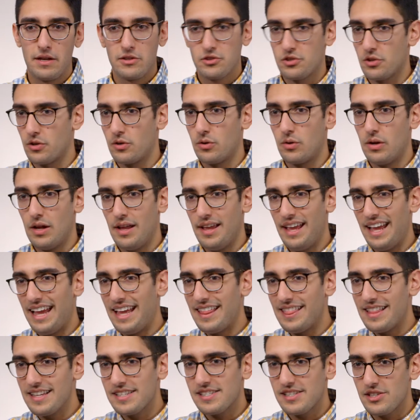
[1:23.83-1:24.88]
So
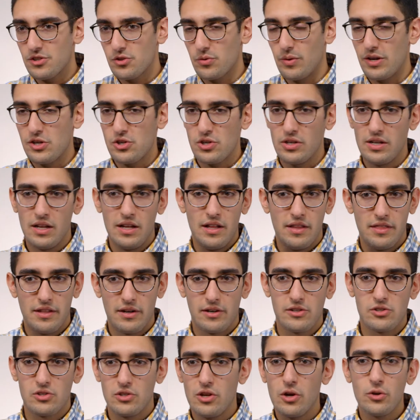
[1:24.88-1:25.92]
in this situation,
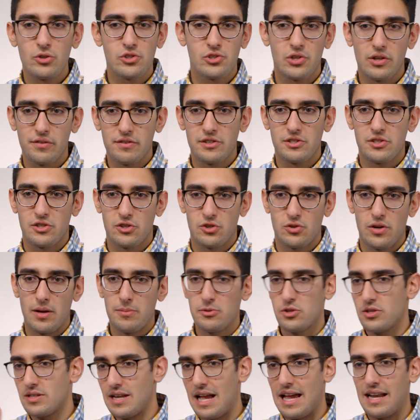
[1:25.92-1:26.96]
there is no service
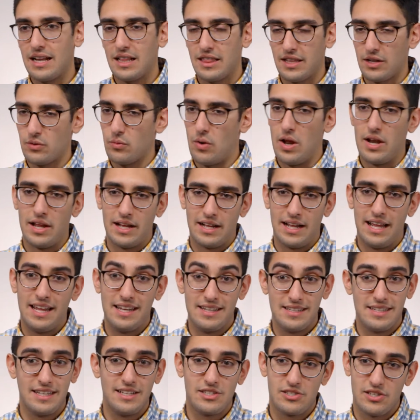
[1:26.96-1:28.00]
disruption to anything running
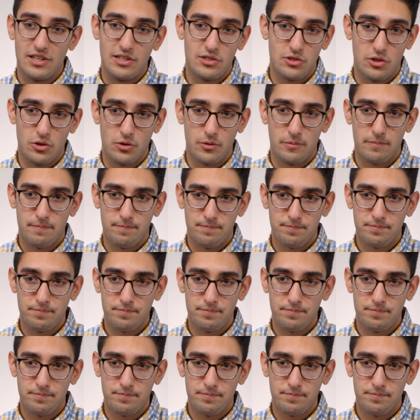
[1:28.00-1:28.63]
in DC2.